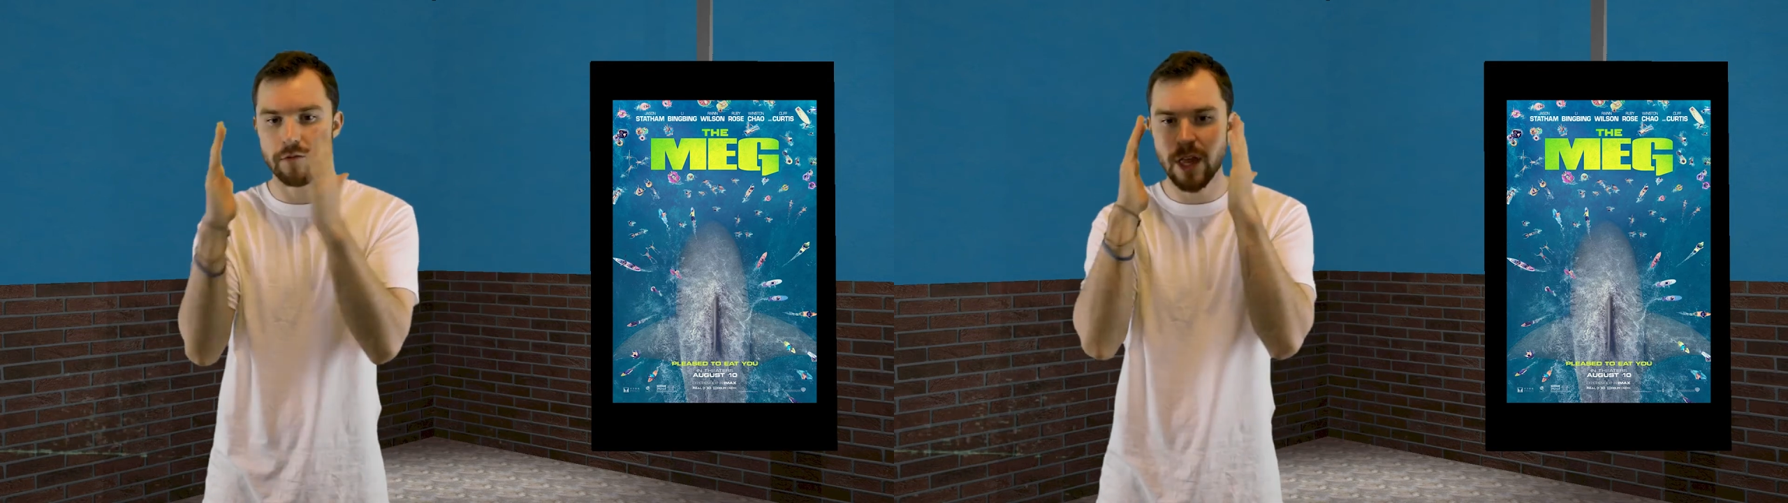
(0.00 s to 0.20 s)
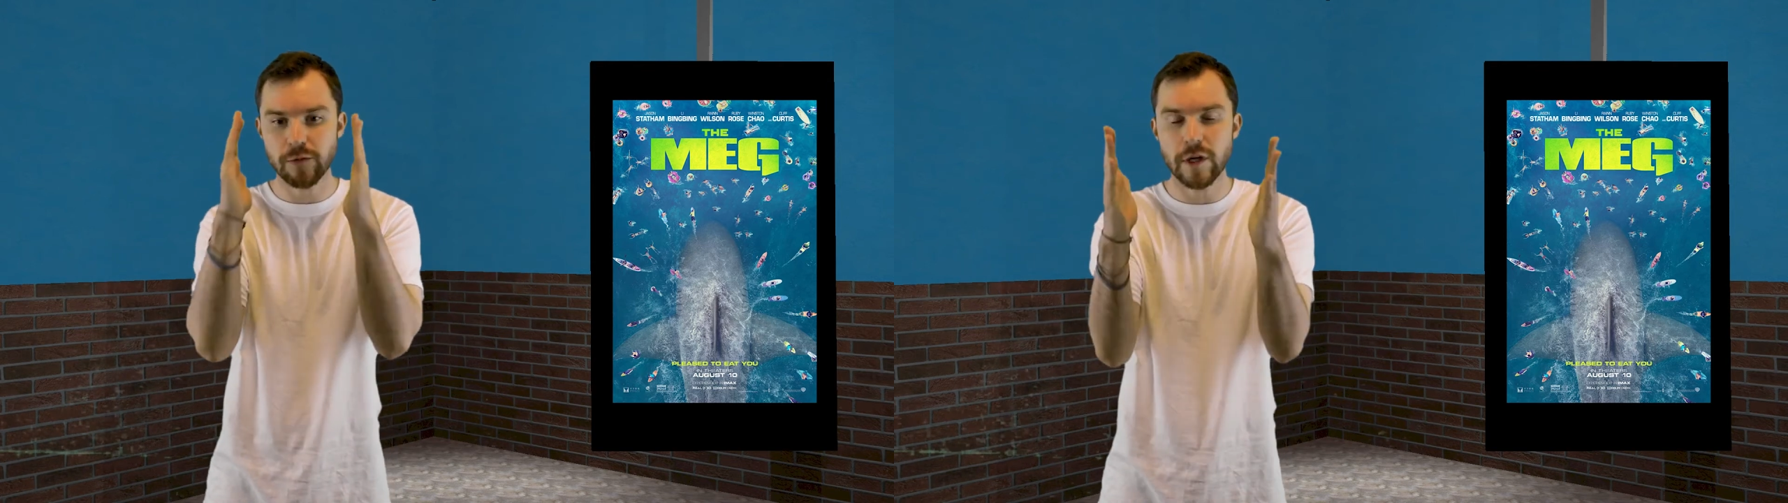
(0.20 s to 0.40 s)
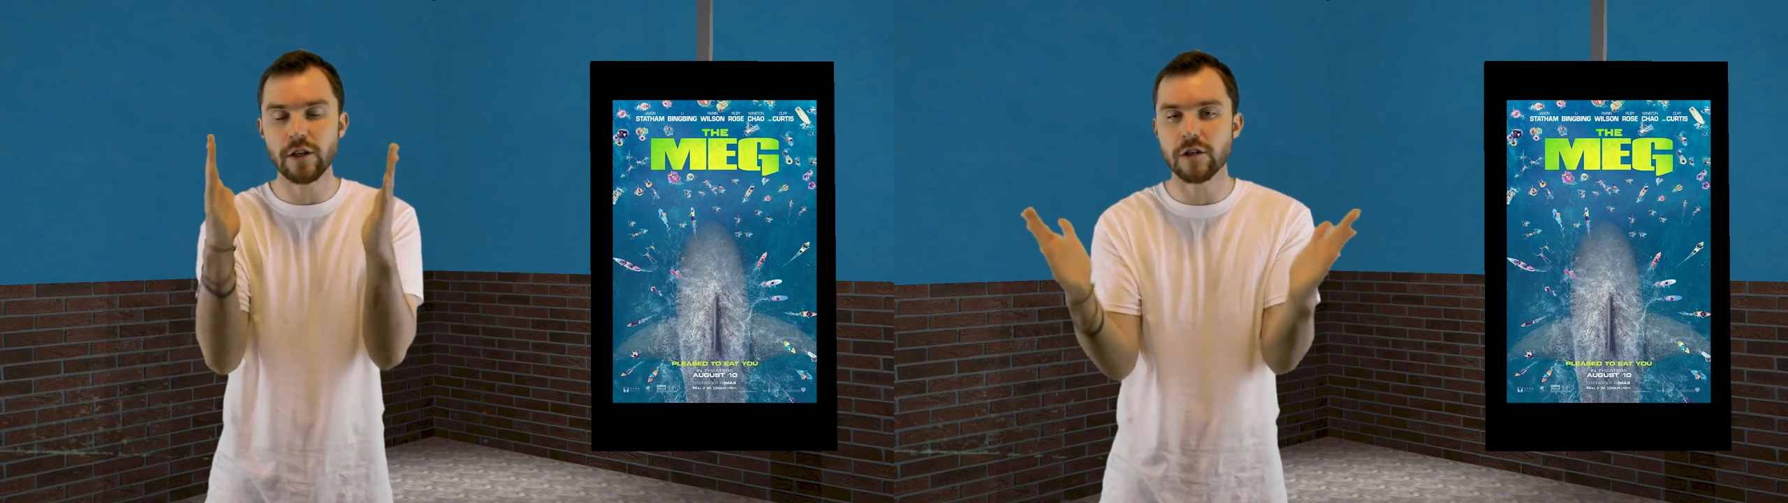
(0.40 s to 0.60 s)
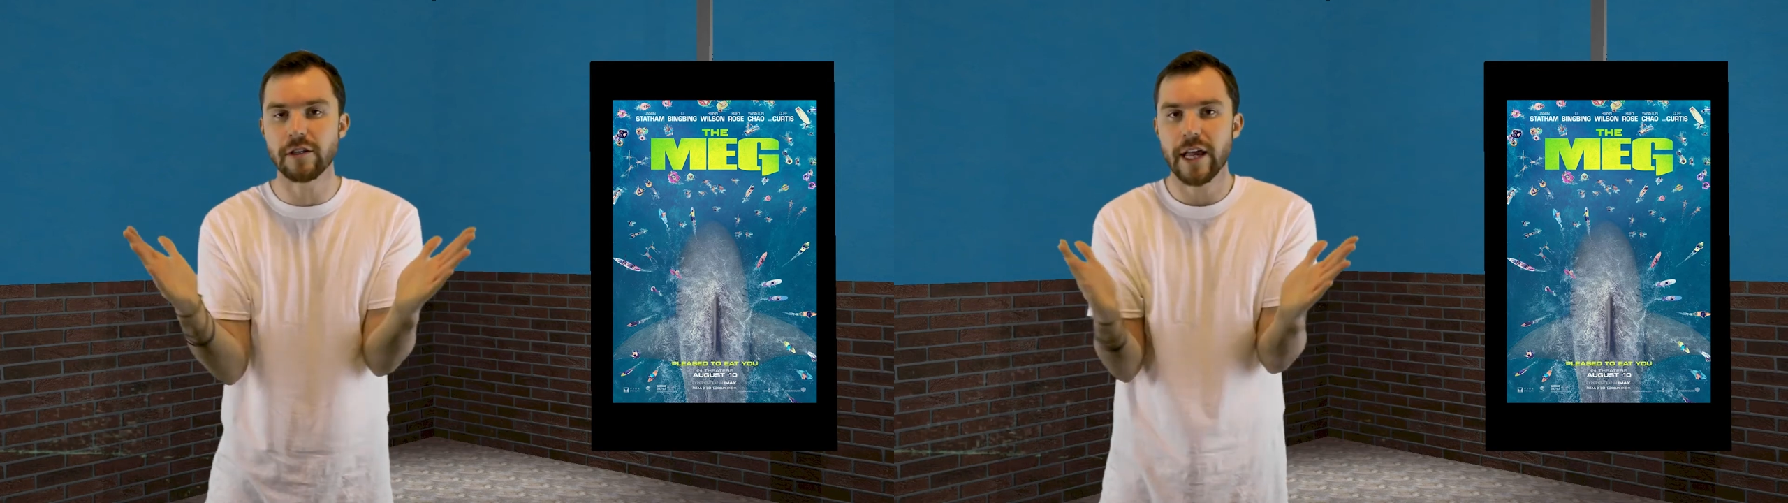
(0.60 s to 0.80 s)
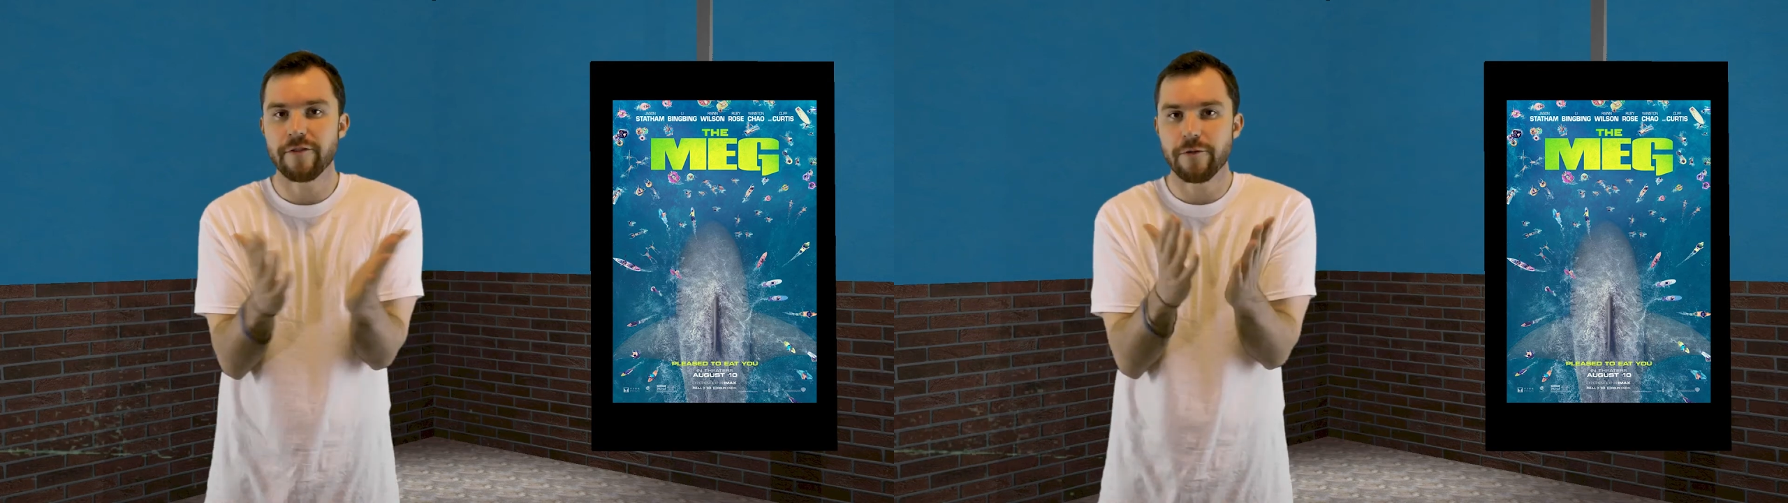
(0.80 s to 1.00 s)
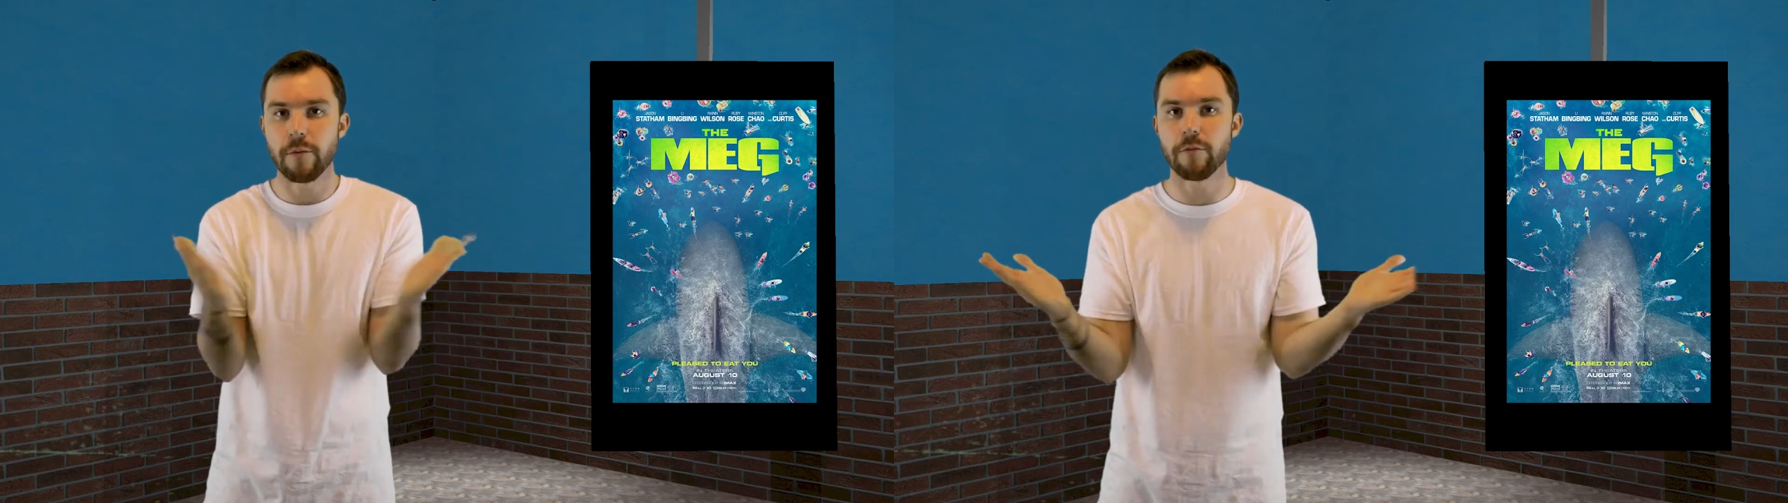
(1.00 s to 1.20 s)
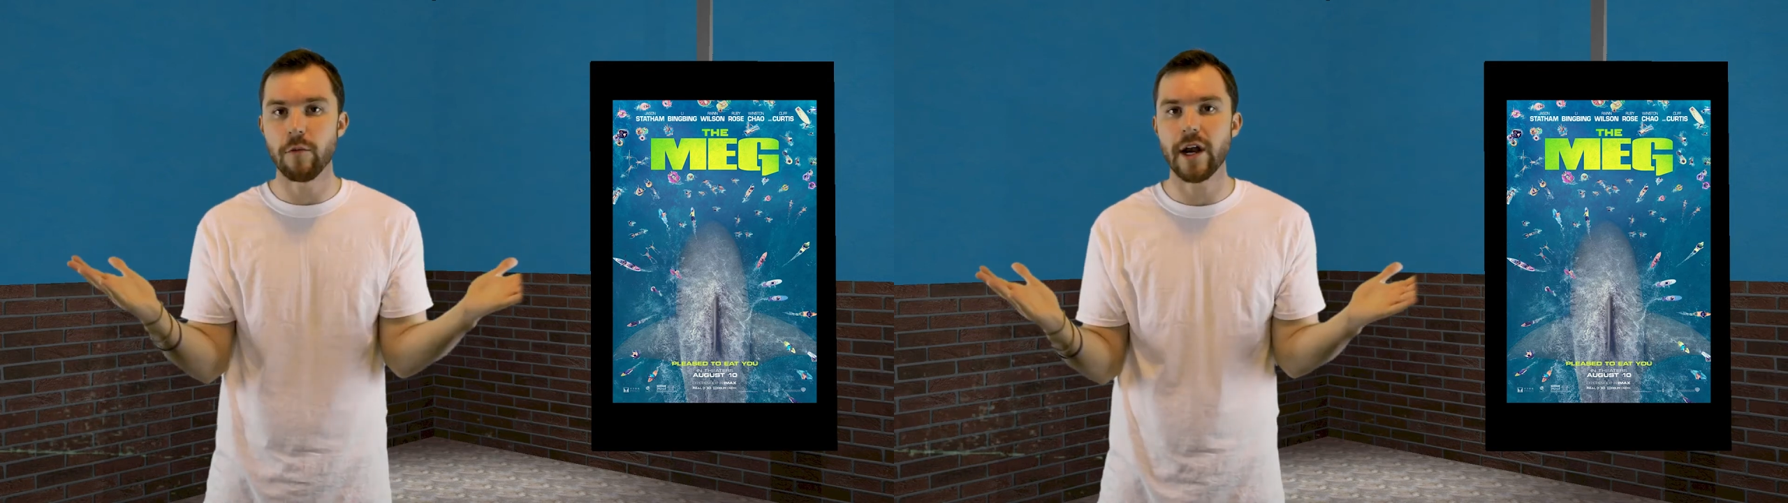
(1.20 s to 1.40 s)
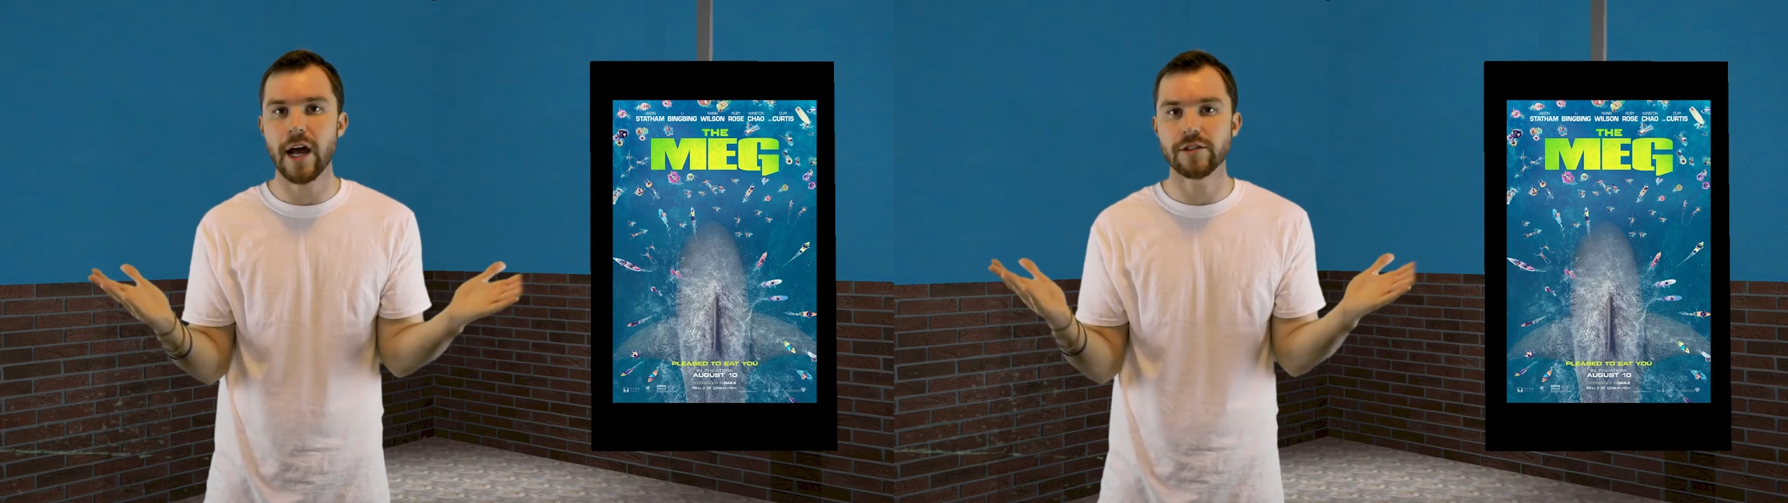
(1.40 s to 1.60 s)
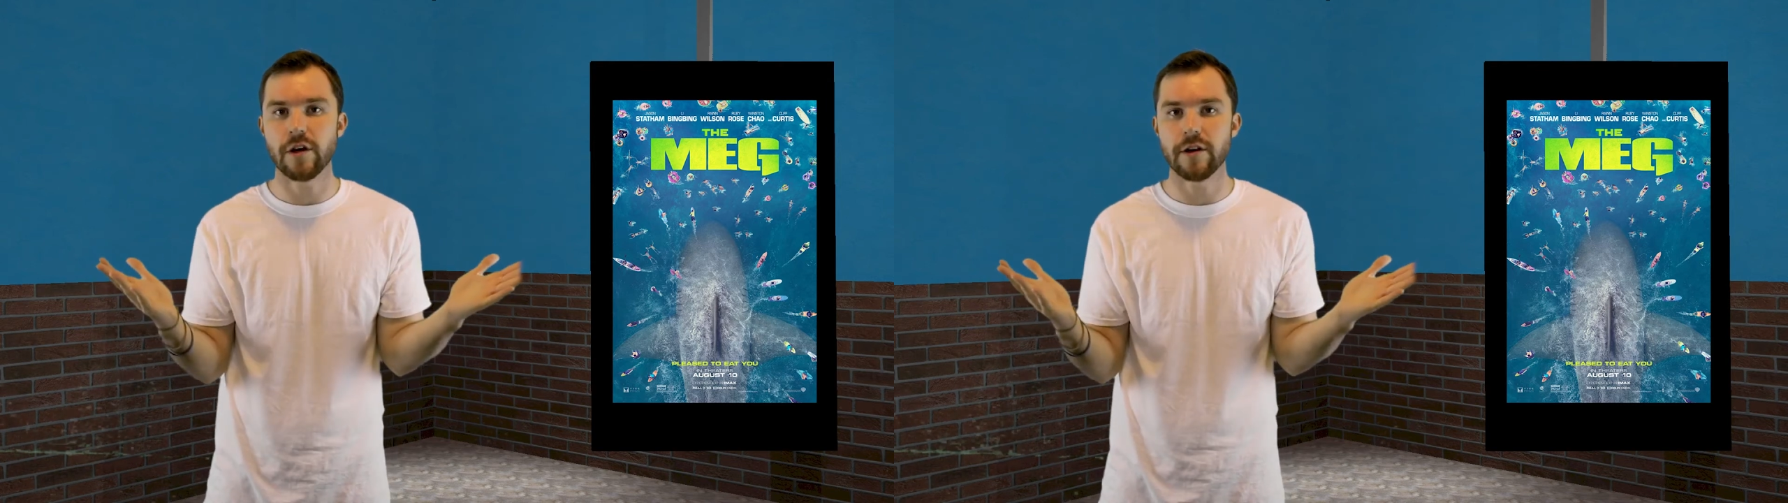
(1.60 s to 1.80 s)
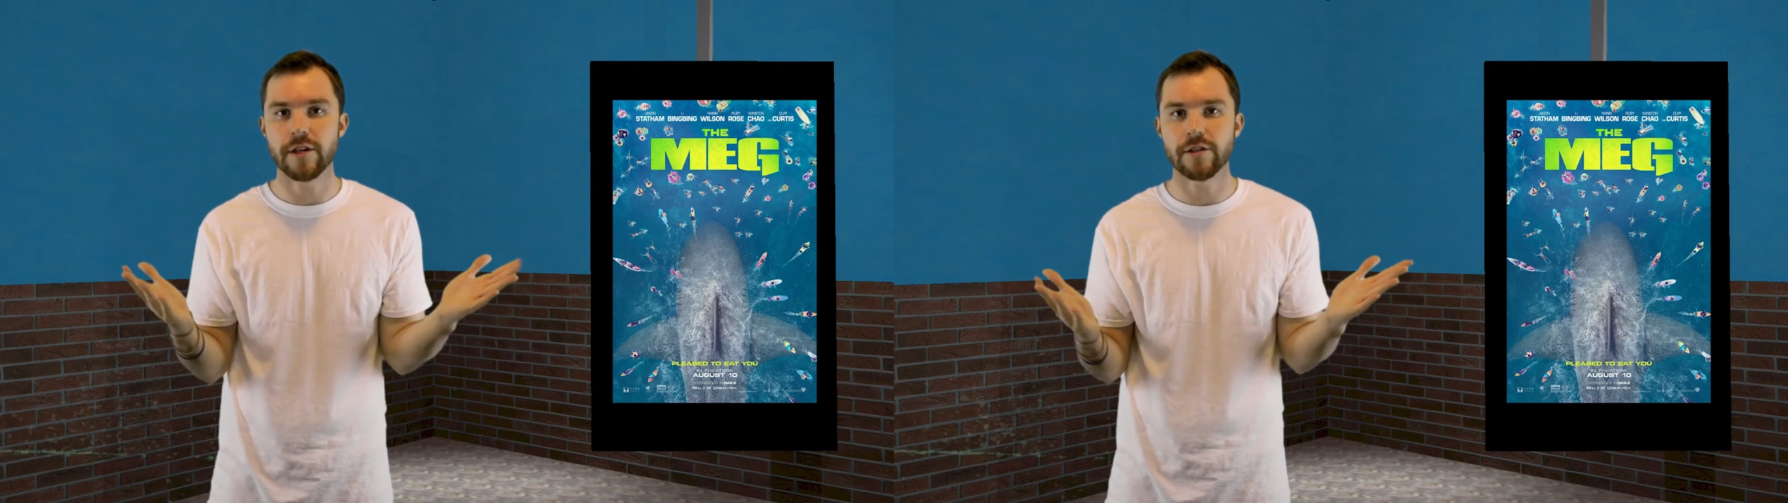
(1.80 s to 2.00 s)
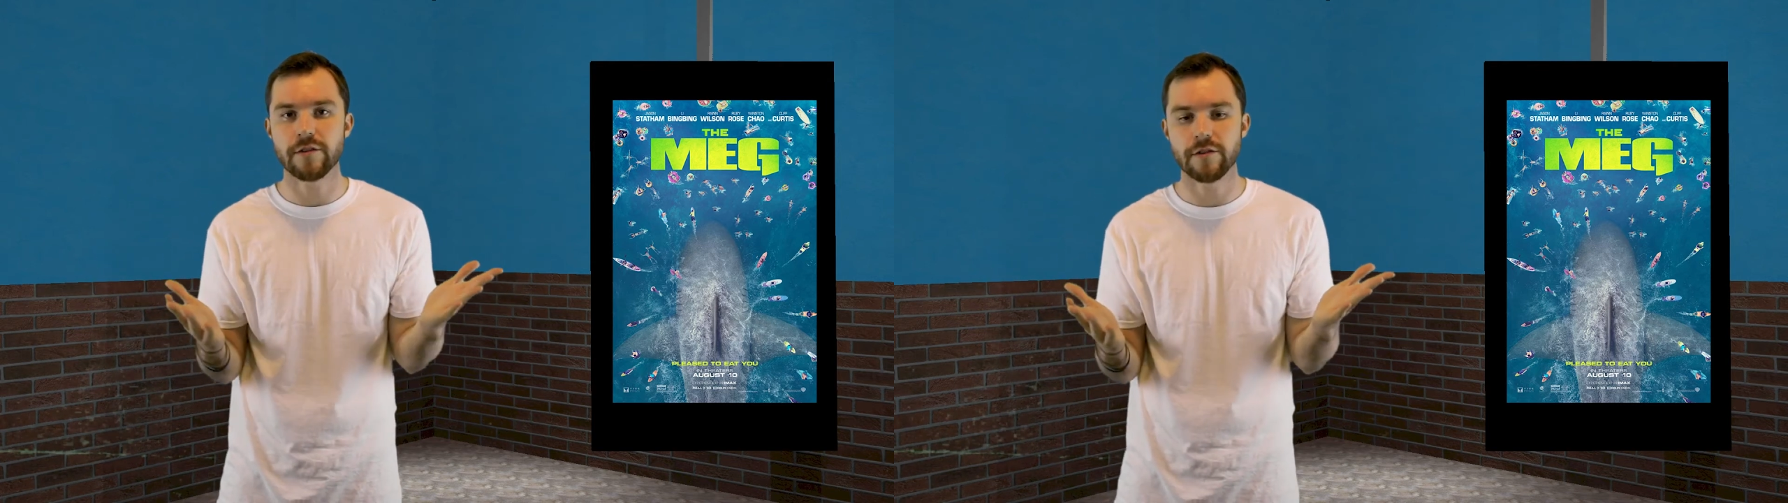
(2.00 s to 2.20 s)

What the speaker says: That's what it looked like from what I saw in